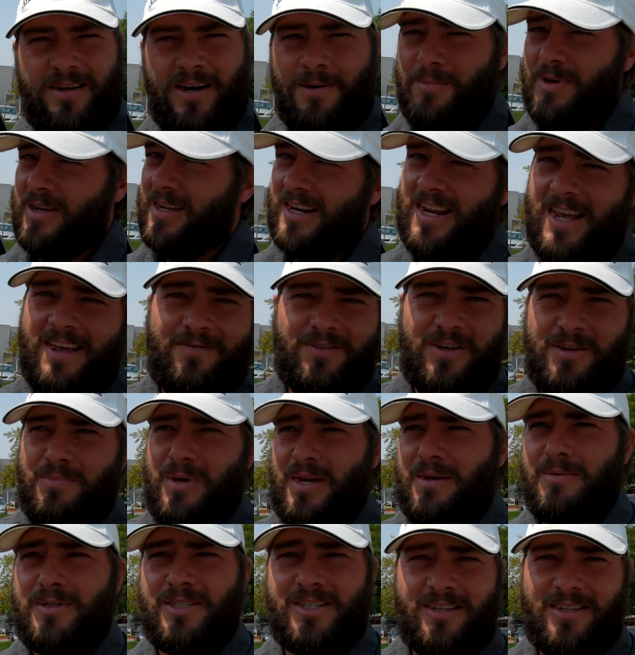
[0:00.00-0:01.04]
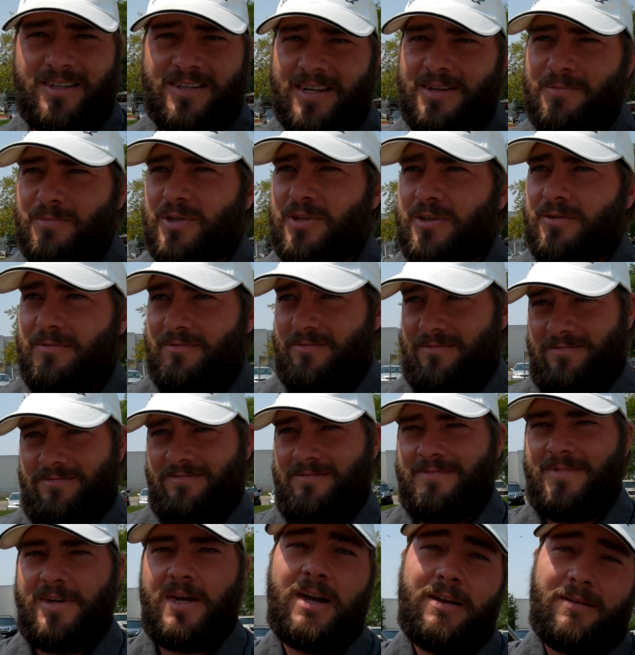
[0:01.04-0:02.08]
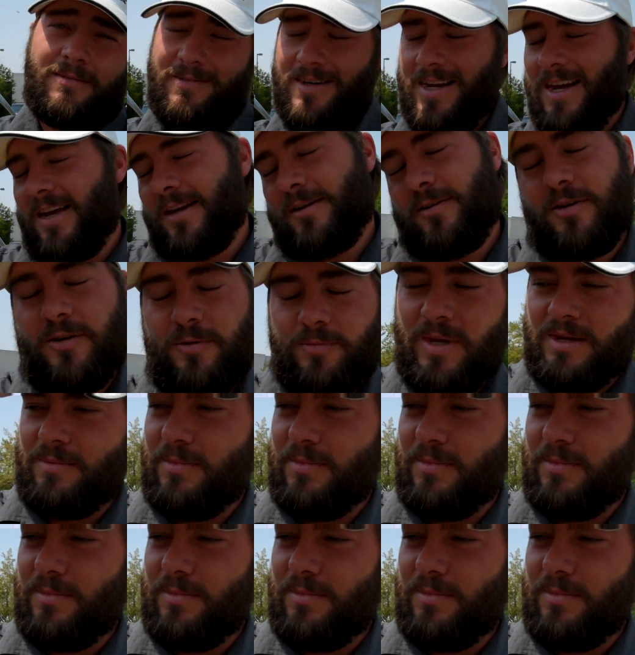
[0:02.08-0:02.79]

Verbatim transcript: I'm not going to have any babies anytime soon. I don't, I don't know, maybe.